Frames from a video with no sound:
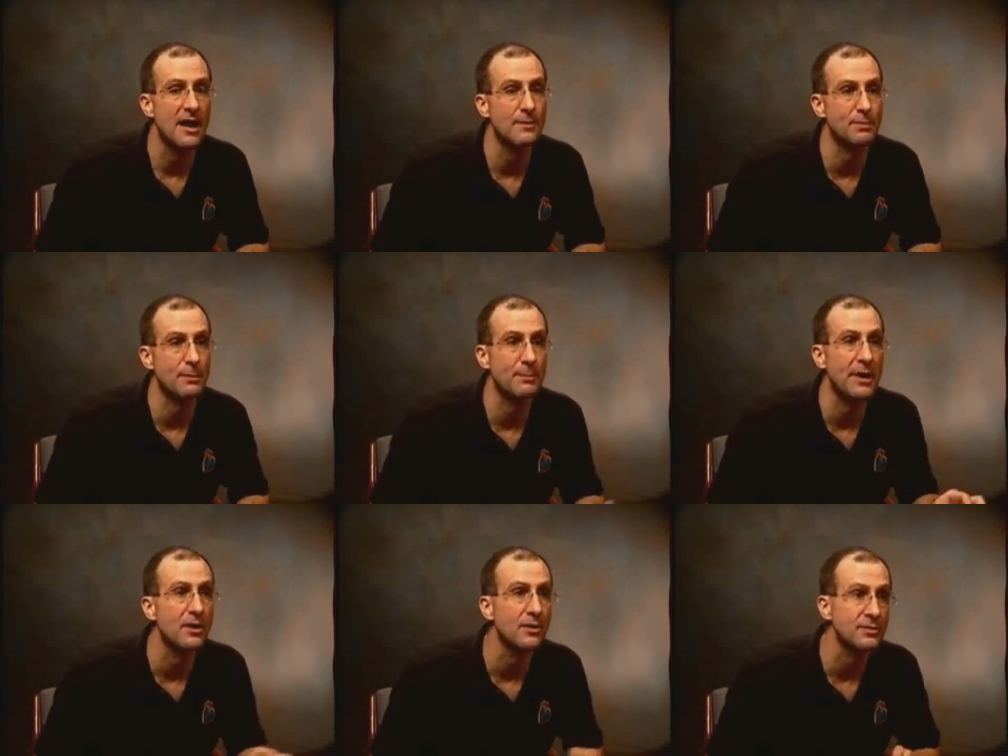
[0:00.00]
and it
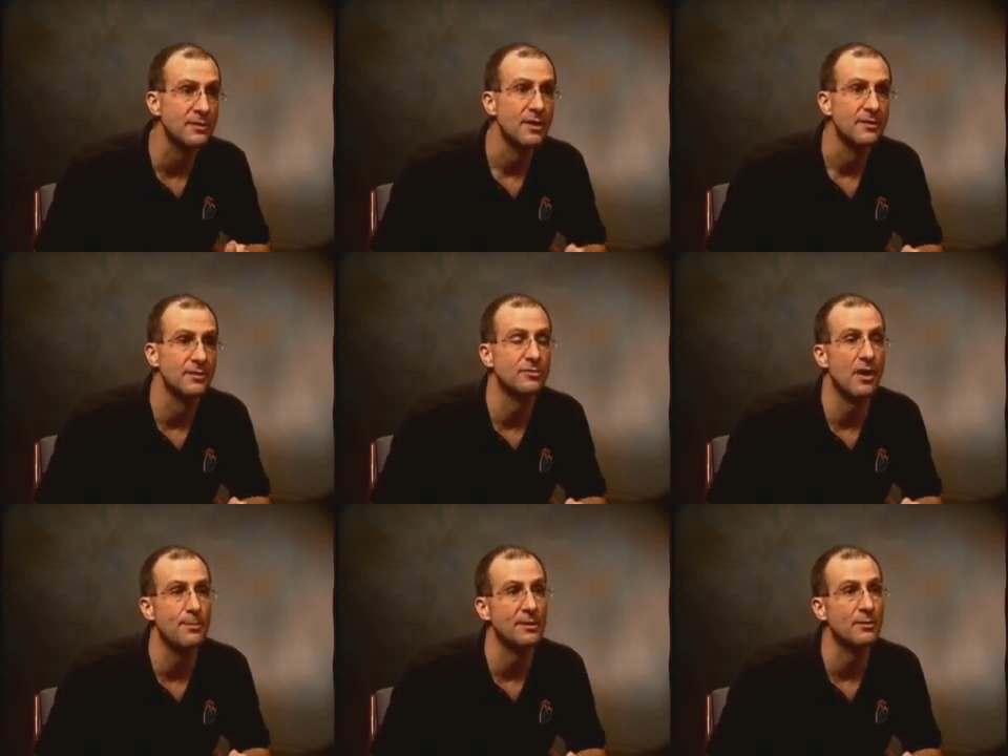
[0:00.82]
propels the
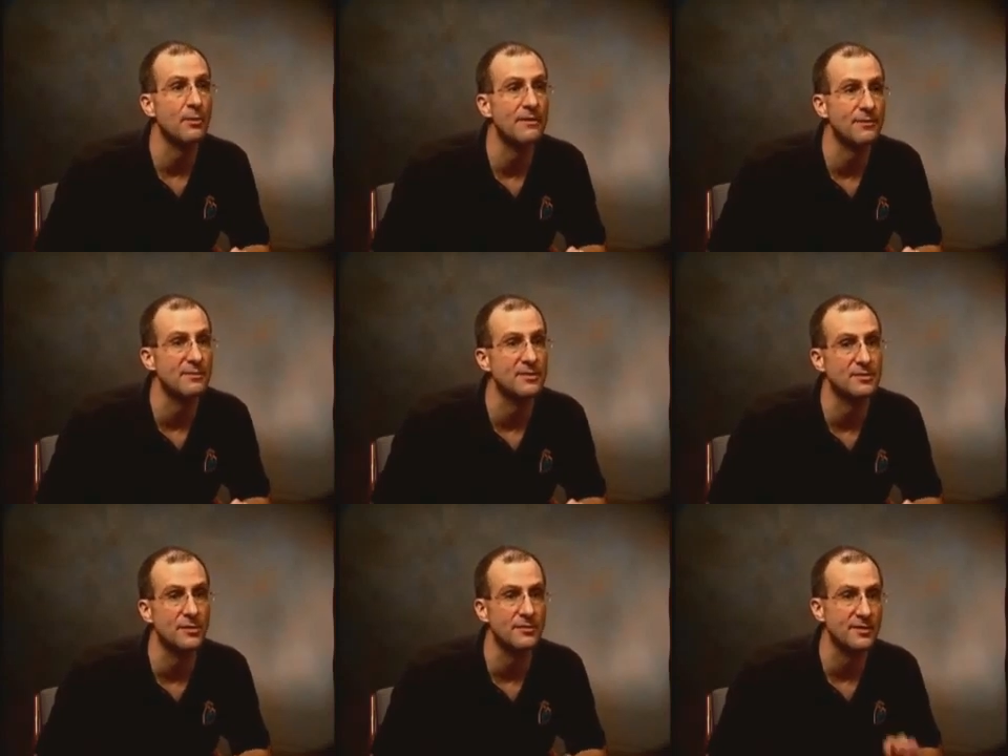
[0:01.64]
droplet away from the
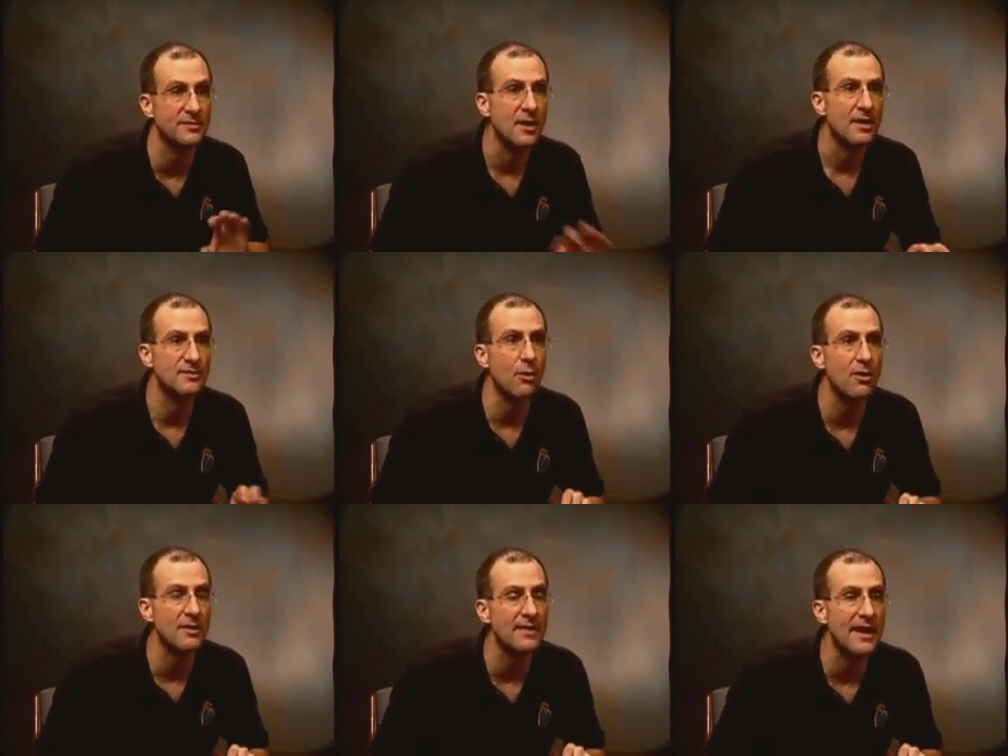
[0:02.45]
surface. So
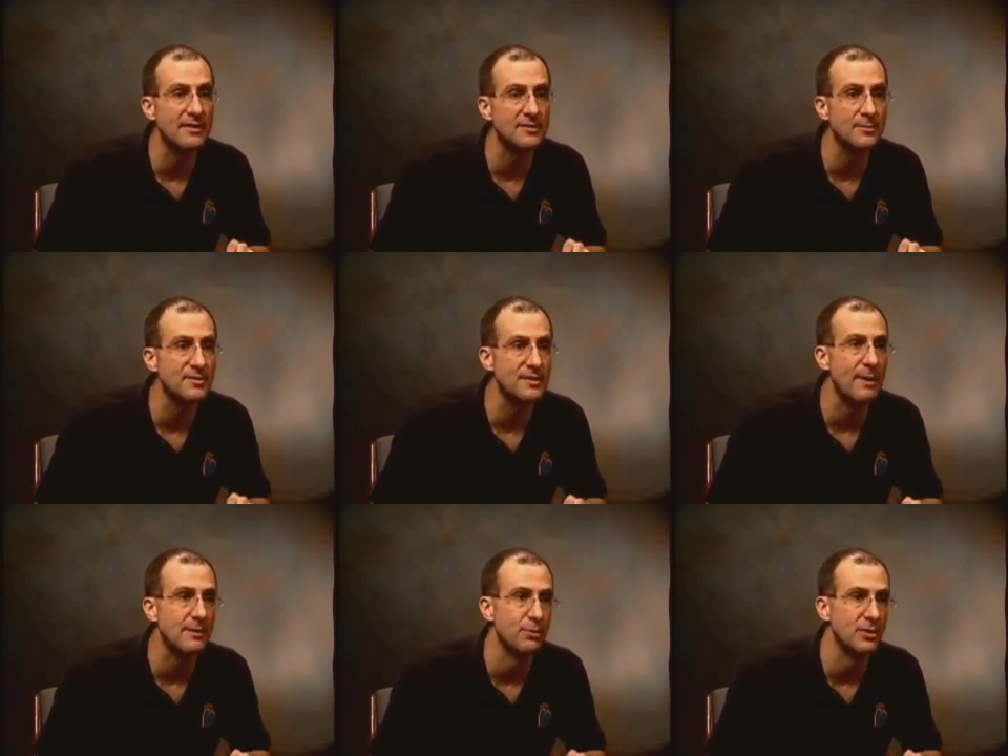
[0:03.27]
all of that seems to
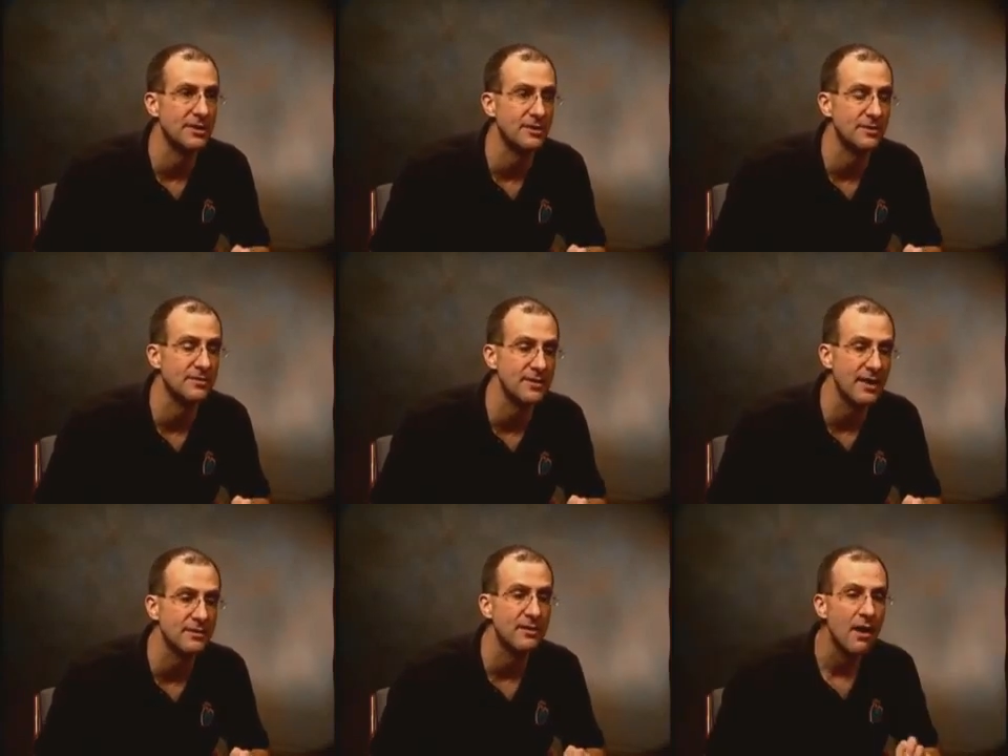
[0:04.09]
make pretty good
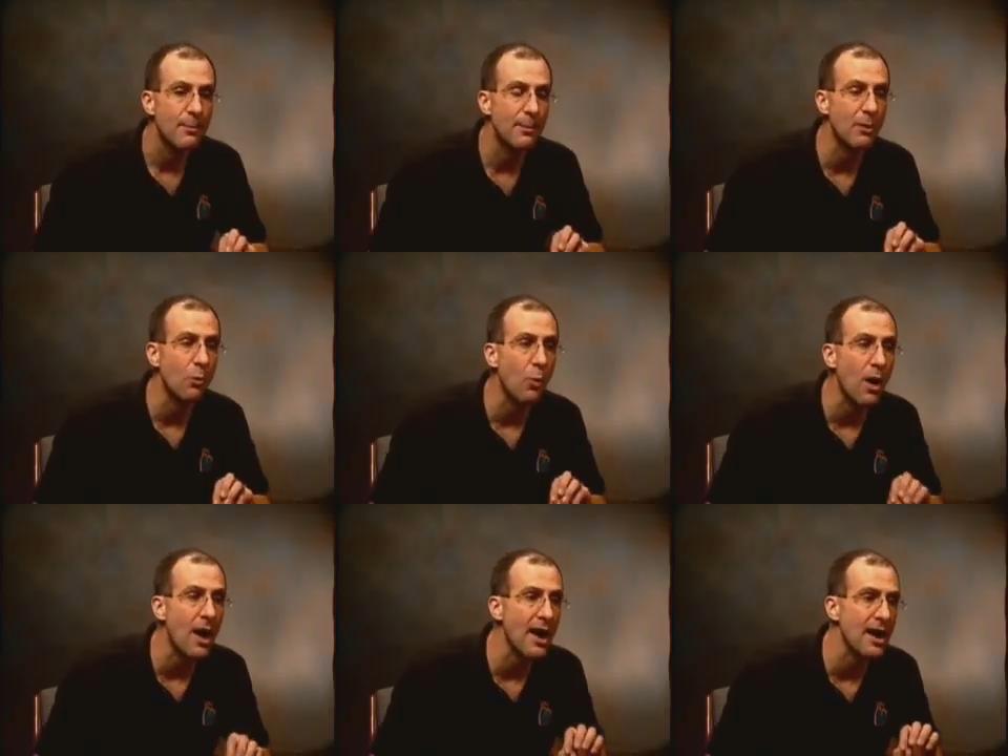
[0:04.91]
sense. But
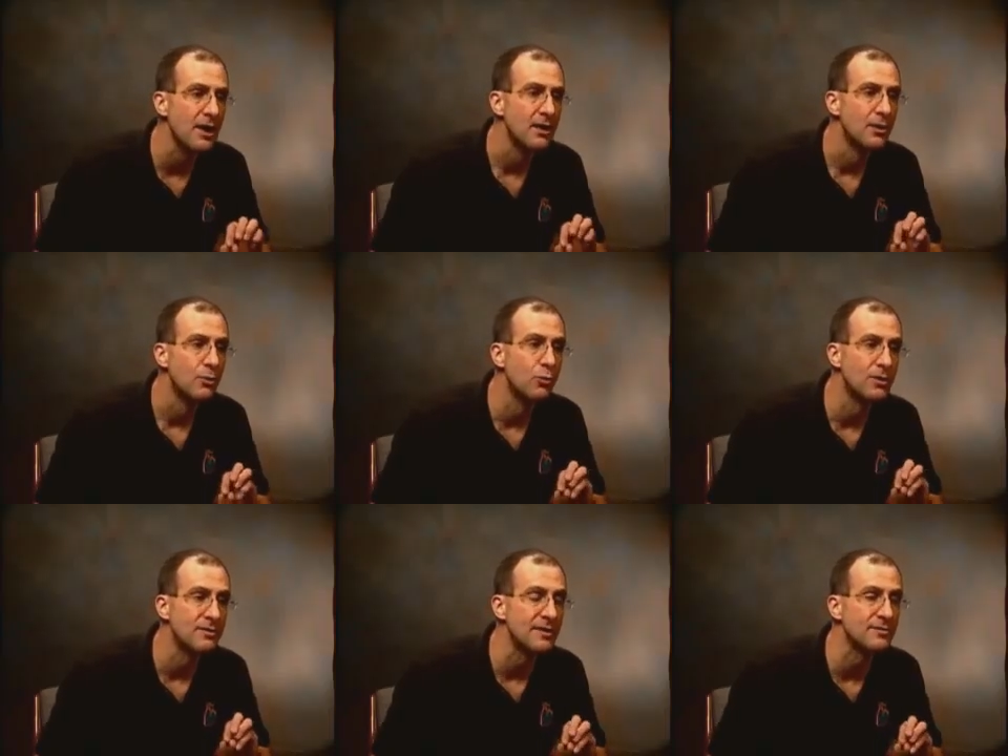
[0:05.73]
why
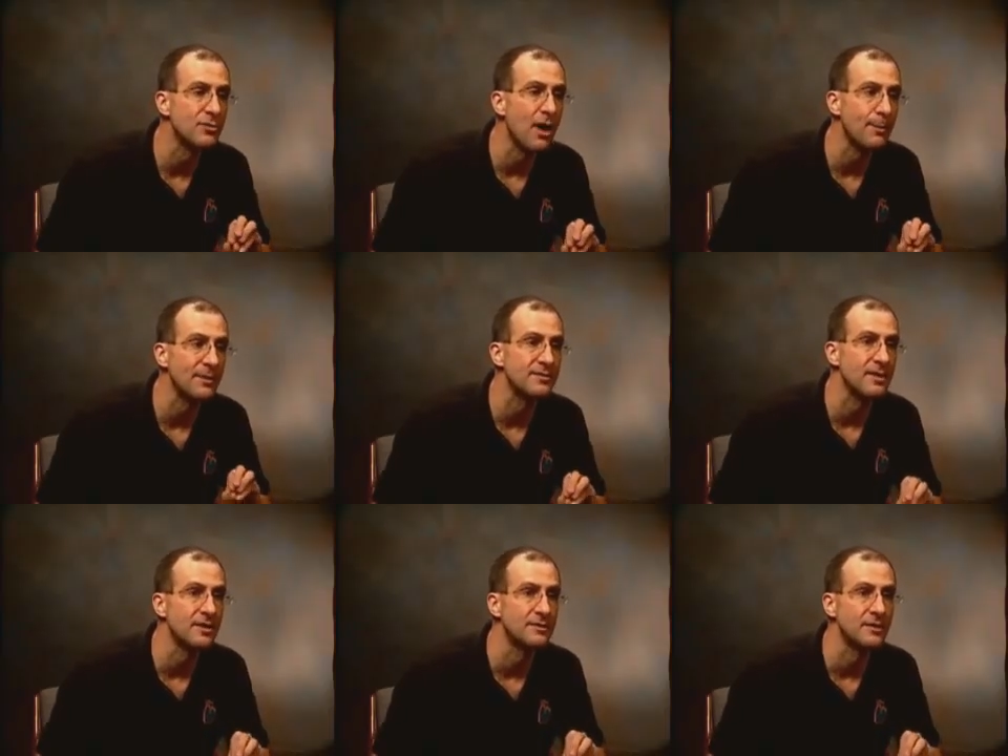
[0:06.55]
will these
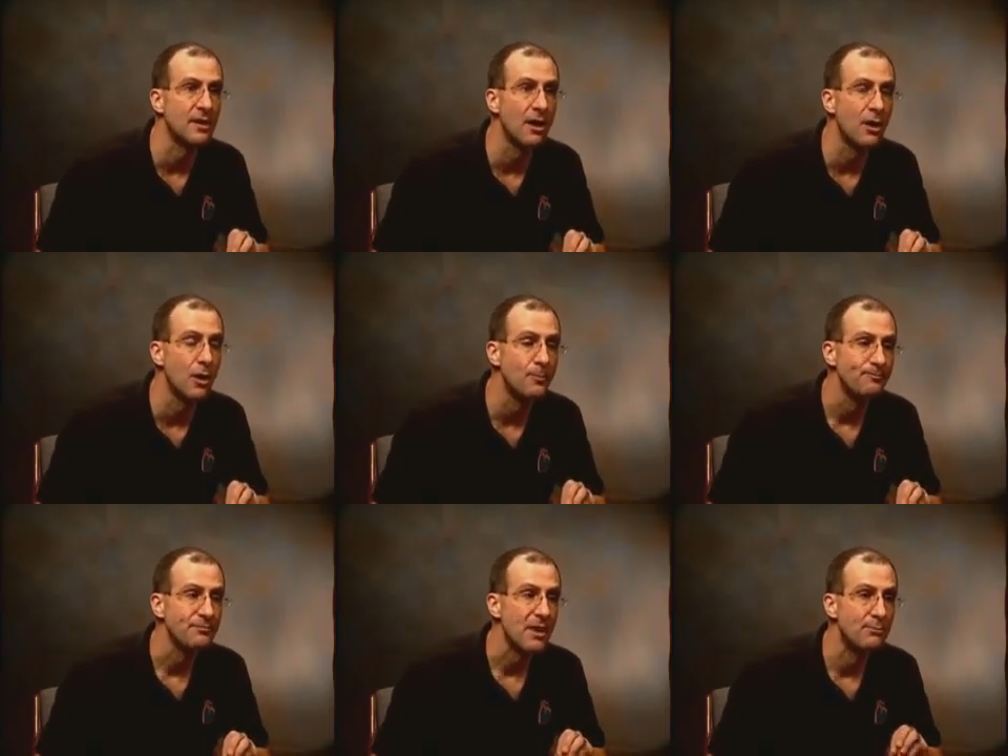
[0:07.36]
droplets undergo
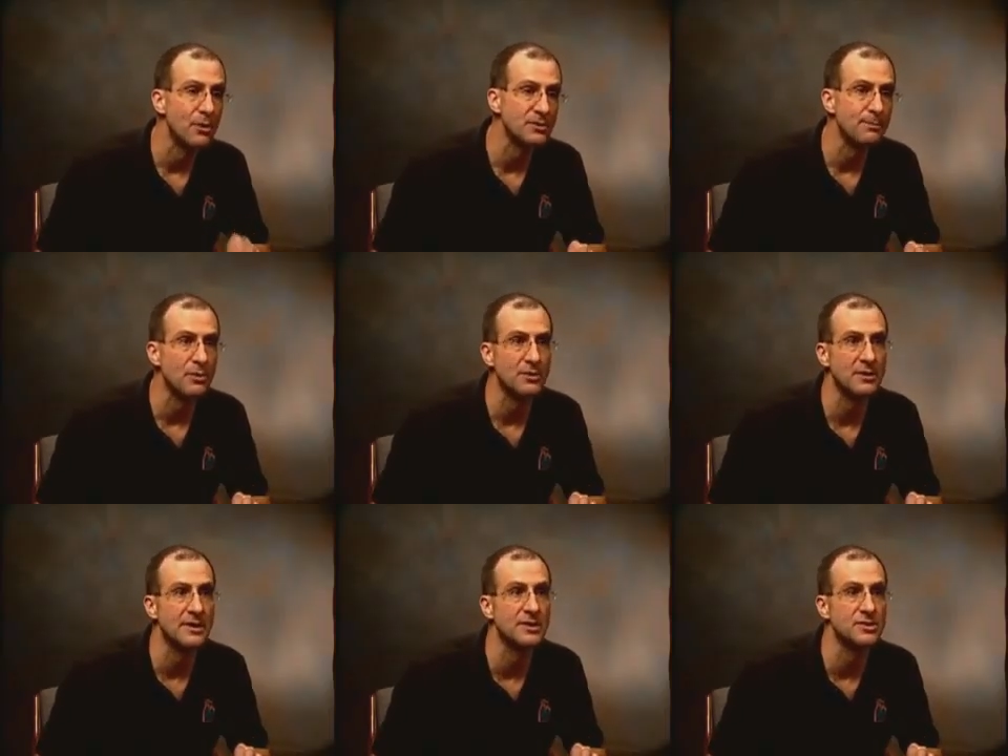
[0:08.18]
multiple
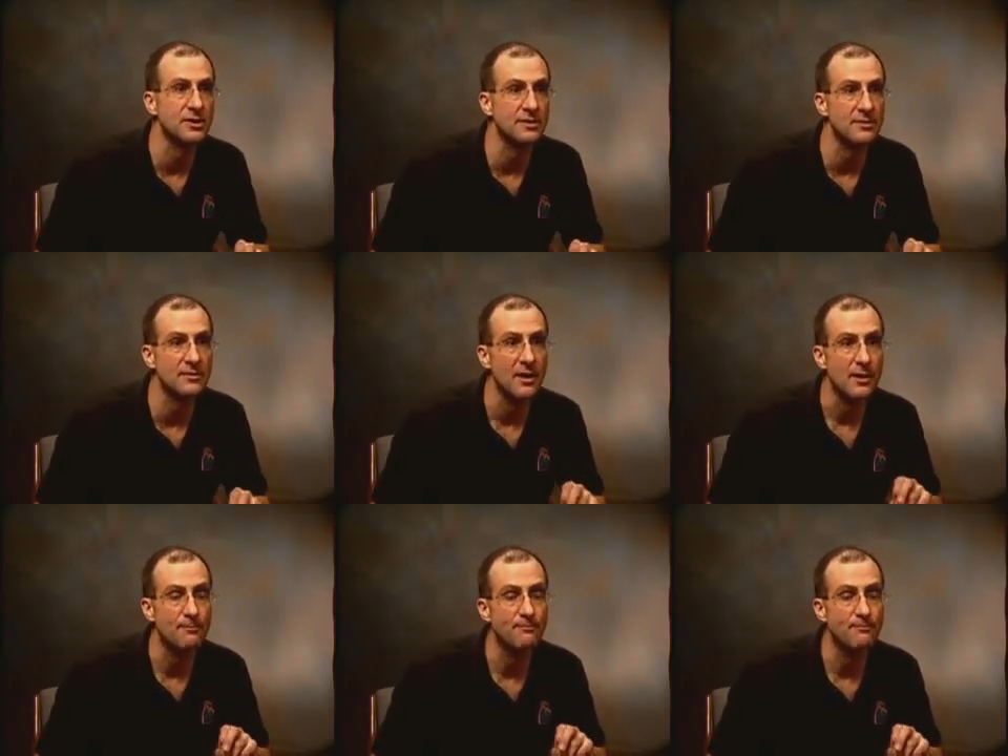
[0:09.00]
collisions